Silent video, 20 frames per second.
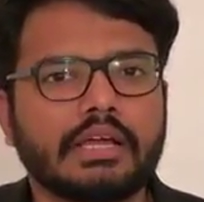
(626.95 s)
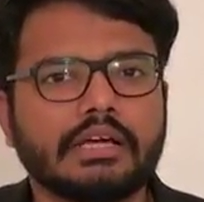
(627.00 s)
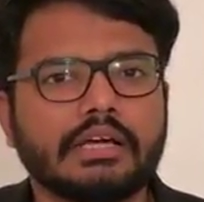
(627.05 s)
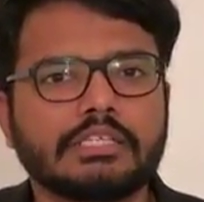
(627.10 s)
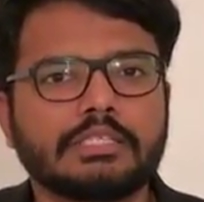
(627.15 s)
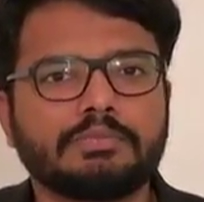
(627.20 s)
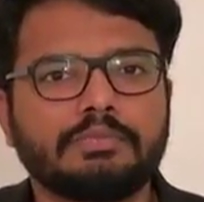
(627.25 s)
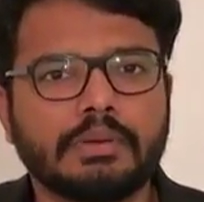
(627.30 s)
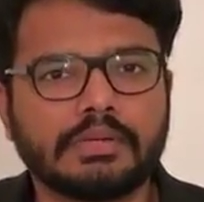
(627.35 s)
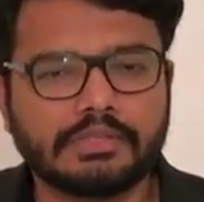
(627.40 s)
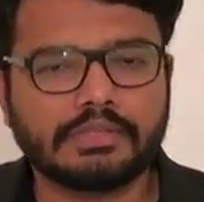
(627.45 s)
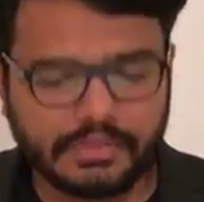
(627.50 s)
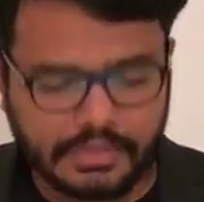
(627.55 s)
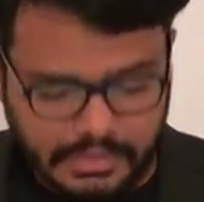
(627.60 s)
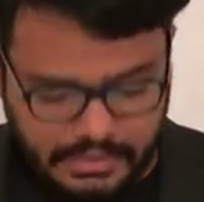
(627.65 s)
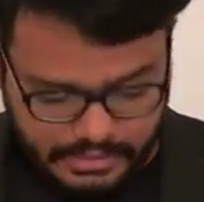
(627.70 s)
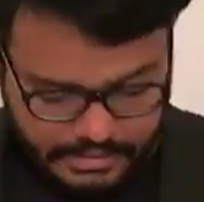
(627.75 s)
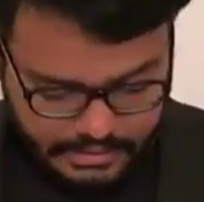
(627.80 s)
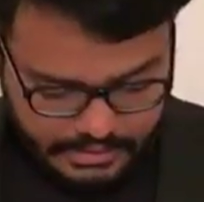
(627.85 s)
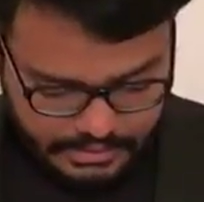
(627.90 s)

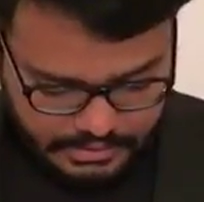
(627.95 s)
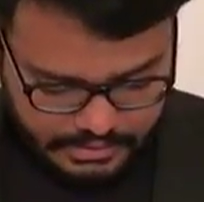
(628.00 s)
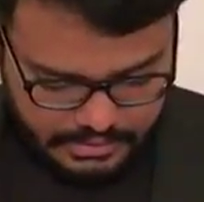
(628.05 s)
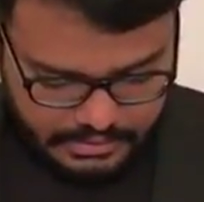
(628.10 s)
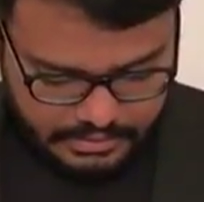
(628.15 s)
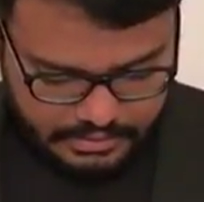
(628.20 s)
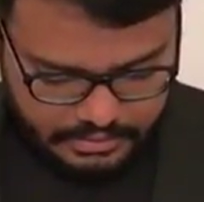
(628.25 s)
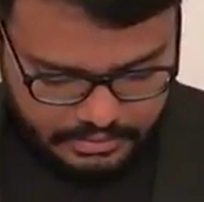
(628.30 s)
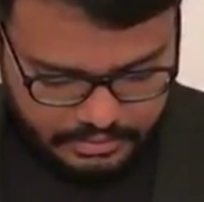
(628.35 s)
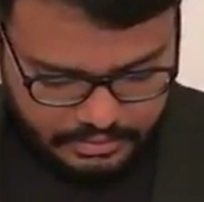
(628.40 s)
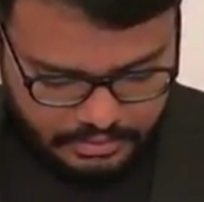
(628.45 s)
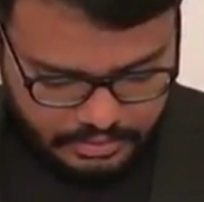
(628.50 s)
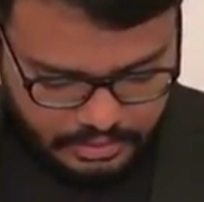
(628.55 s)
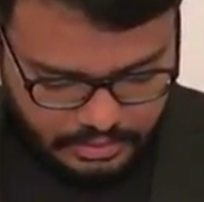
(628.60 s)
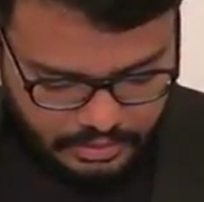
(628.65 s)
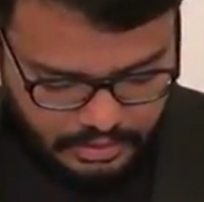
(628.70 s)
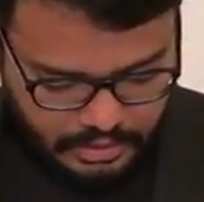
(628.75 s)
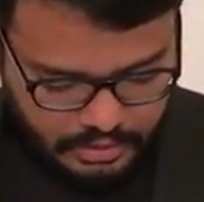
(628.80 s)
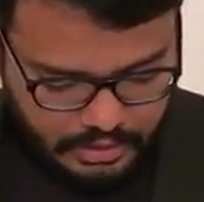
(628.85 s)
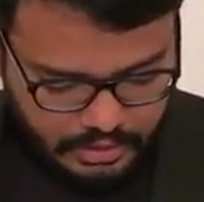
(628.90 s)
specificities?
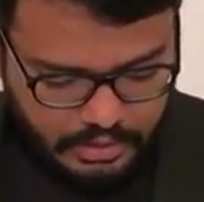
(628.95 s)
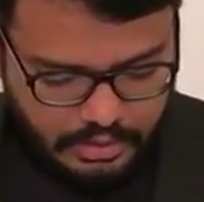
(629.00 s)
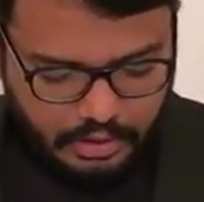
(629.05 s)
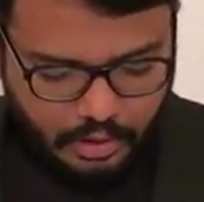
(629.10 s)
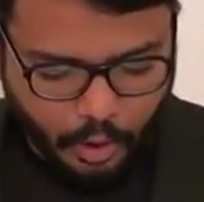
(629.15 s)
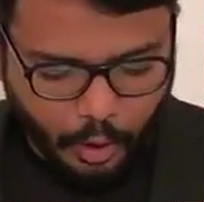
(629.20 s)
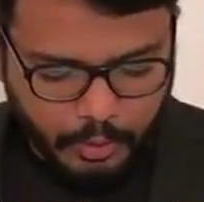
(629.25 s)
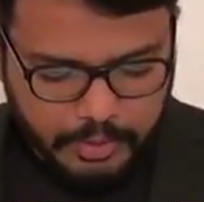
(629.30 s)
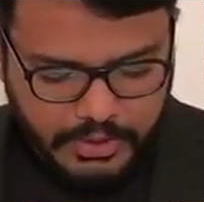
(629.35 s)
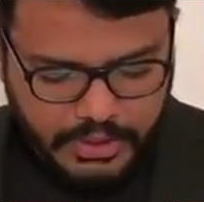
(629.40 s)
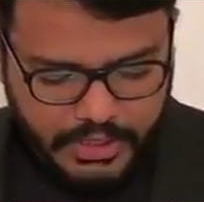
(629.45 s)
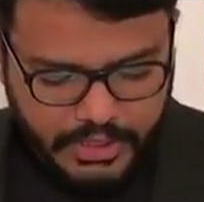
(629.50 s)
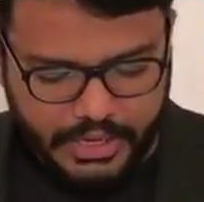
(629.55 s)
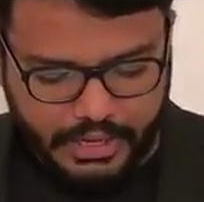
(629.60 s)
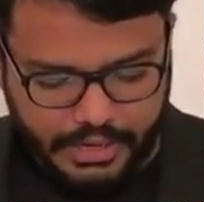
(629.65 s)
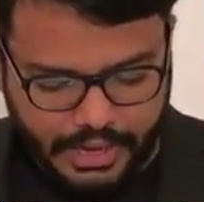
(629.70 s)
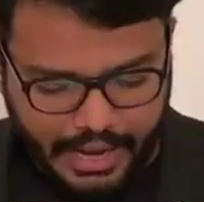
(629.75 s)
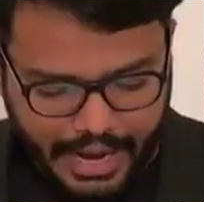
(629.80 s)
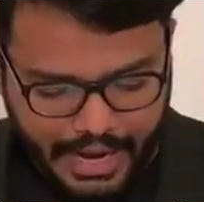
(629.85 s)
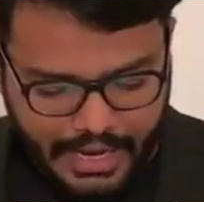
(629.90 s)
Option
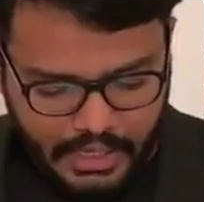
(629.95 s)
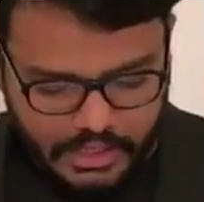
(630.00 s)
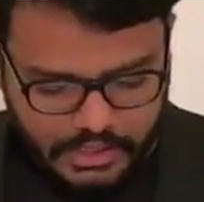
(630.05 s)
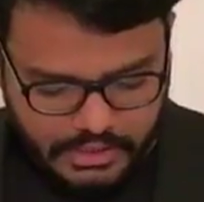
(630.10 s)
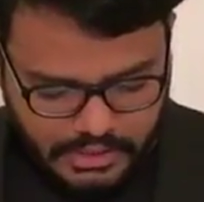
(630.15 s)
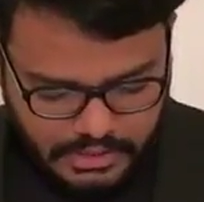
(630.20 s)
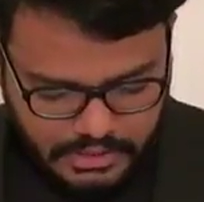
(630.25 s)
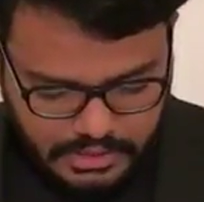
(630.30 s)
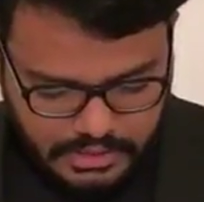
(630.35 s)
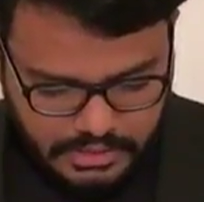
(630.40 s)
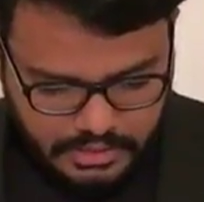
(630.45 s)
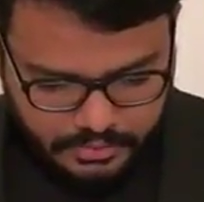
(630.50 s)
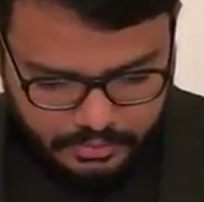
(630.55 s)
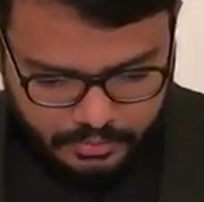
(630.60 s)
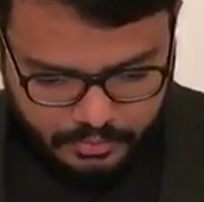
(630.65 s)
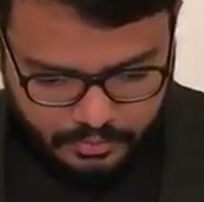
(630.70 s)
A, antigens.